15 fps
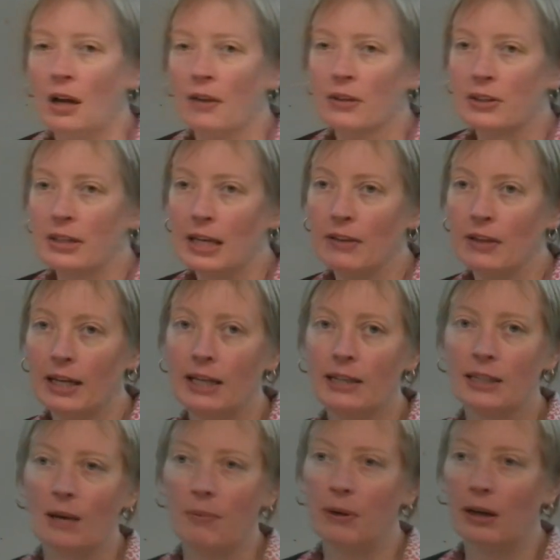This either
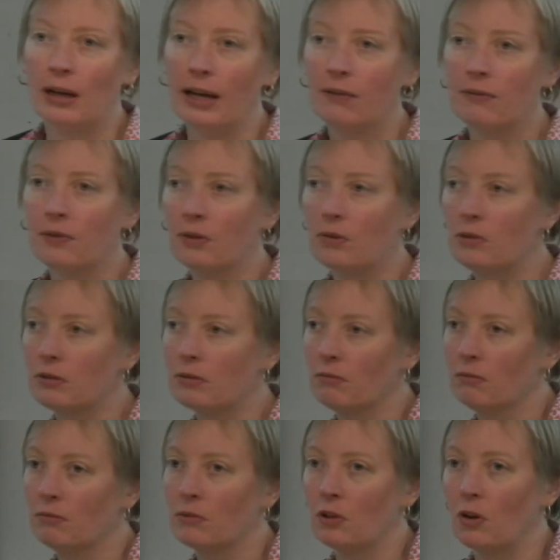ends up in landfills,
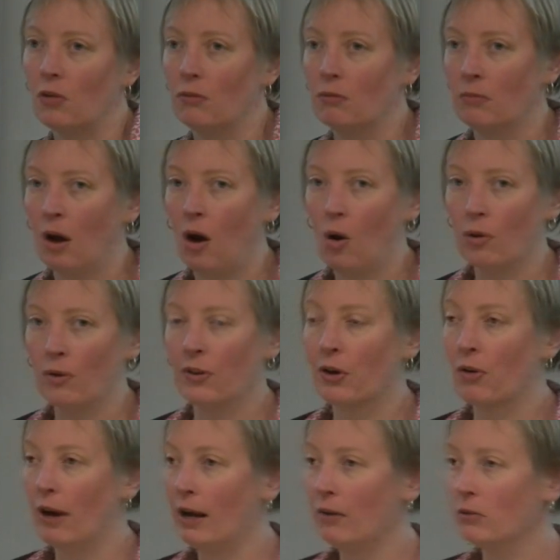so hole in the
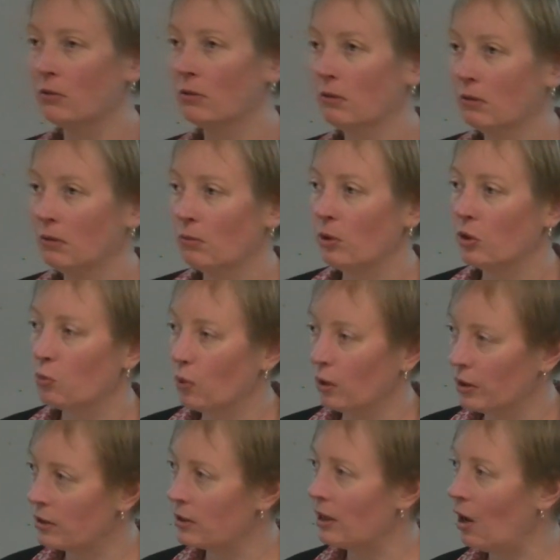ground, which
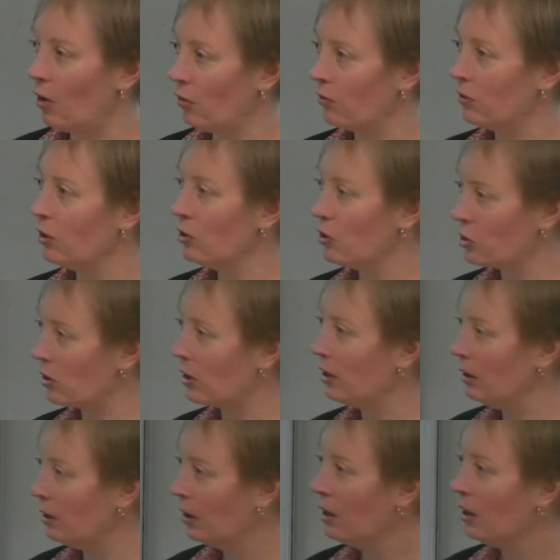will itself
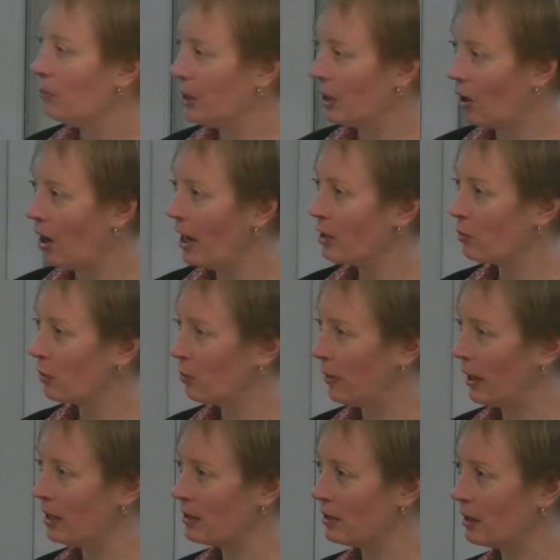usually be lined with
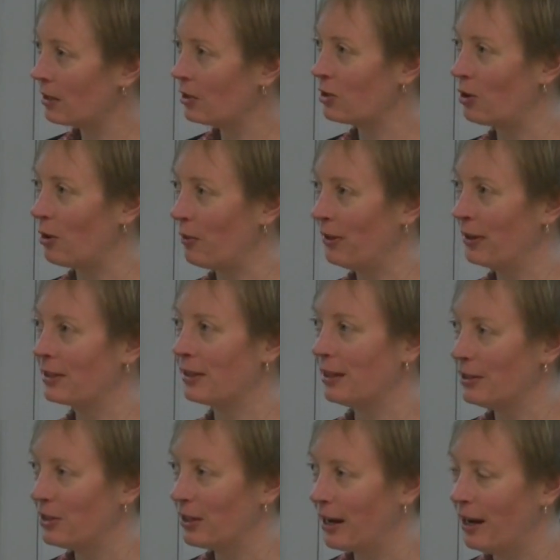plastic to stop things
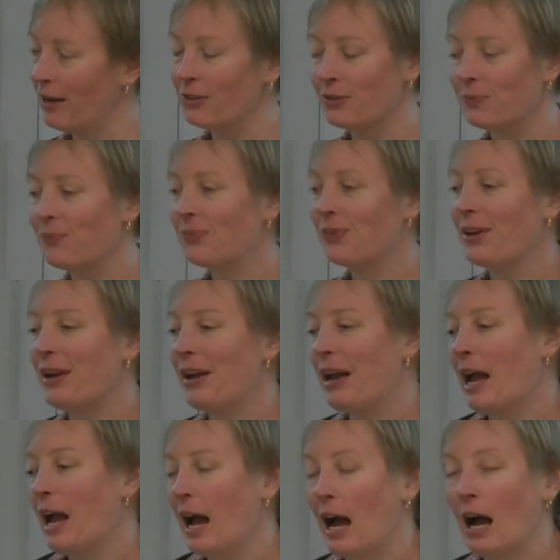leaching out.
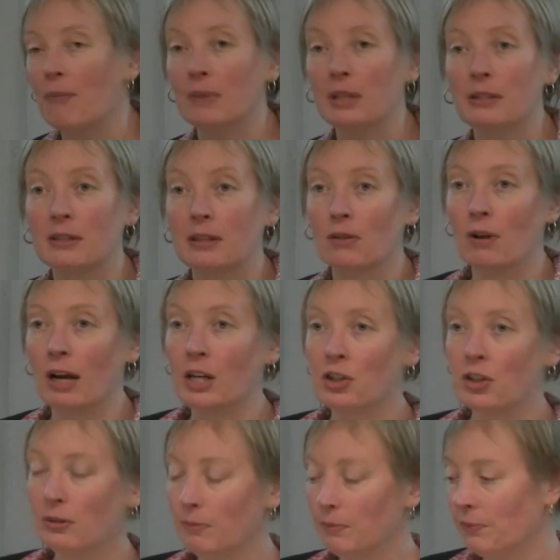
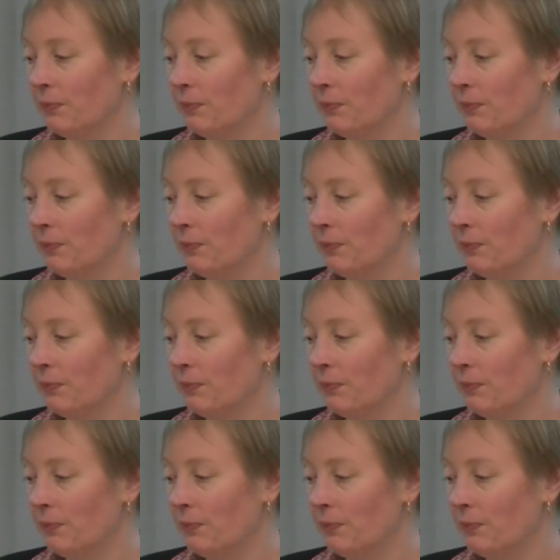Incineration,